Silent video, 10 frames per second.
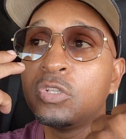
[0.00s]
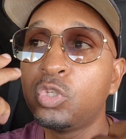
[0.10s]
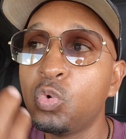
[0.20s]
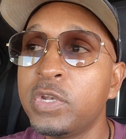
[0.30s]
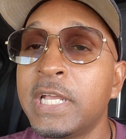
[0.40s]

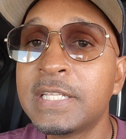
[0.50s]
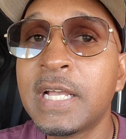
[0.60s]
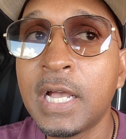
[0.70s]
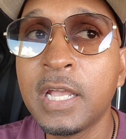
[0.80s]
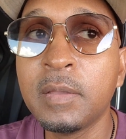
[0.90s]
During that
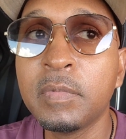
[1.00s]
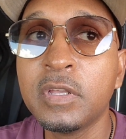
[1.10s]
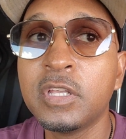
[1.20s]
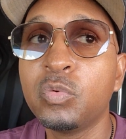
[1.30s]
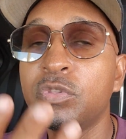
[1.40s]
time,
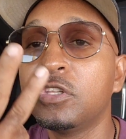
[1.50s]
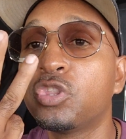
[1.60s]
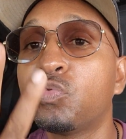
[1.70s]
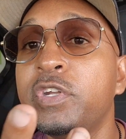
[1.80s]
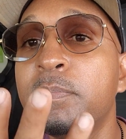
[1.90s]

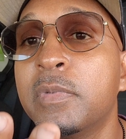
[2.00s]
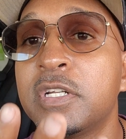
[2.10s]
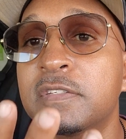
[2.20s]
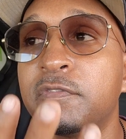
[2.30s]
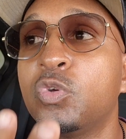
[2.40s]
within 3
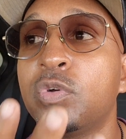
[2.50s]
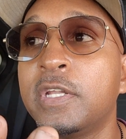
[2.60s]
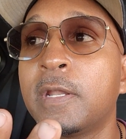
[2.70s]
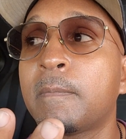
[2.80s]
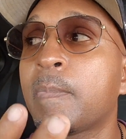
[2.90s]
months of
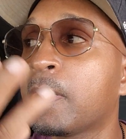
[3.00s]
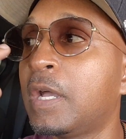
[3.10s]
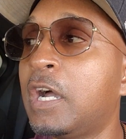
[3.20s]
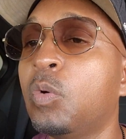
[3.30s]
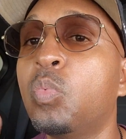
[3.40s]
doing that,
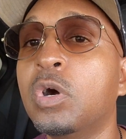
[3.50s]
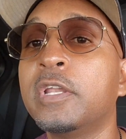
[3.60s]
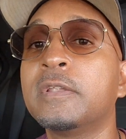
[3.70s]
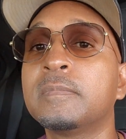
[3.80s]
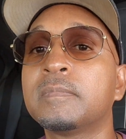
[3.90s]
I
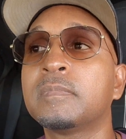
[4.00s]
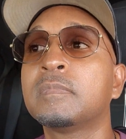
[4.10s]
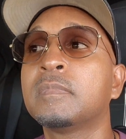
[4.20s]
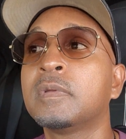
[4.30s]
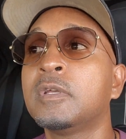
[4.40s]
won.
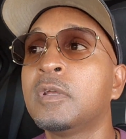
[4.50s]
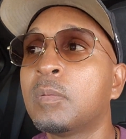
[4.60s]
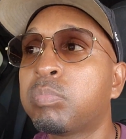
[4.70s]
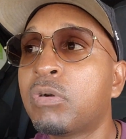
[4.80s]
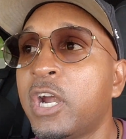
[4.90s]

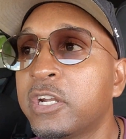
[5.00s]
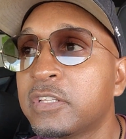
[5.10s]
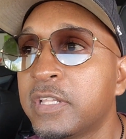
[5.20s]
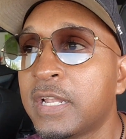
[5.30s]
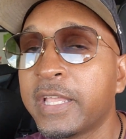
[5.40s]
Prior
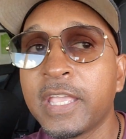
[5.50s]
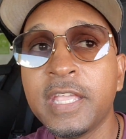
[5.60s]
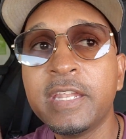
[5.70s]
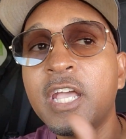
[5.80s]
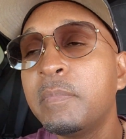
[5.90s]
to that, like
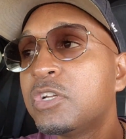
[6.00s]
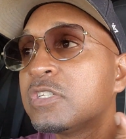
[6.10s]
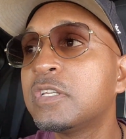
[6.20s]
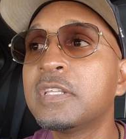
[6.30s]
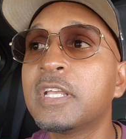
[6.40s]
8-9
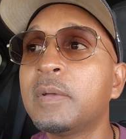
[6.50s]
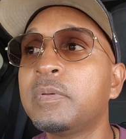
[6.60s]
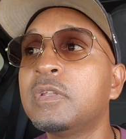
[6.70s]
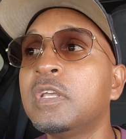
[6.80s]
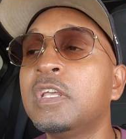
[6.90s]
months, nothing
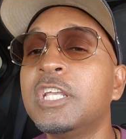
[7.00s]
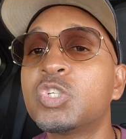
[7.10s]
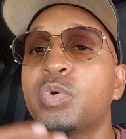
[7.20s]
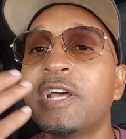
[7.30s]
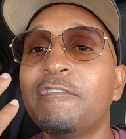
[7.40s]
happened.
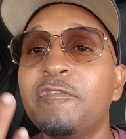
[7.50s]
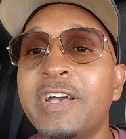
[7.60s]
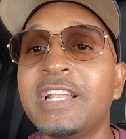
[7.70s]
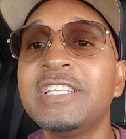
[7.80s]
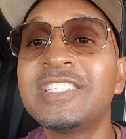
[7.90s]
It's when I
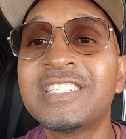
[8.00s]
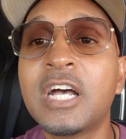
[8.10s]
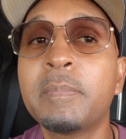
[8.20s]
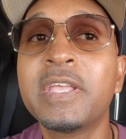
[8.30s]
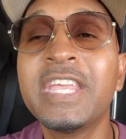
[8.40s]
finally
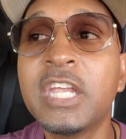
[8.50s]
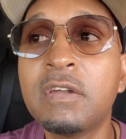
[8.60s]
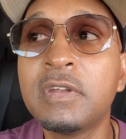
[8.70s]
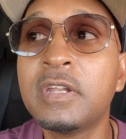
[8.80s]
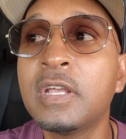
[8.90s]
stopped
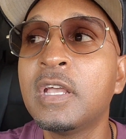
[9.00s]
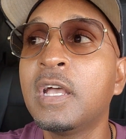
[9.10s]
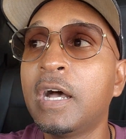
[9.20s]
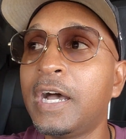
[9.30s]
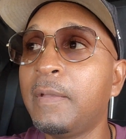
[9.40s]
caring,
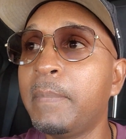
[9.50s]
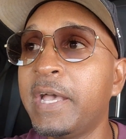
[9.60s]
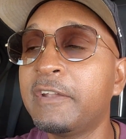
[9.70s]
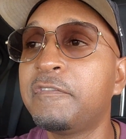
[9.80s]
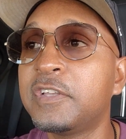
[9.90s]
I
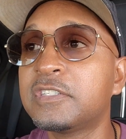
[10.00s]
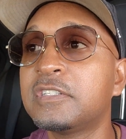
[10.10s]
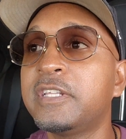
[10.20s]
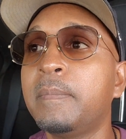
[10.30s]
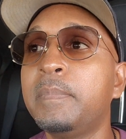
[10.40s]

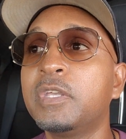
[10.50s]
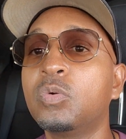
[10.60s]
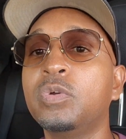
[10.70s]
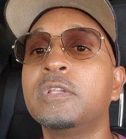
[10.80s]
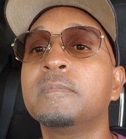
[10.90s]
manifested that
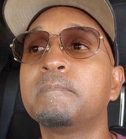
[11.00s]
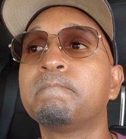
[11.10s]
big win.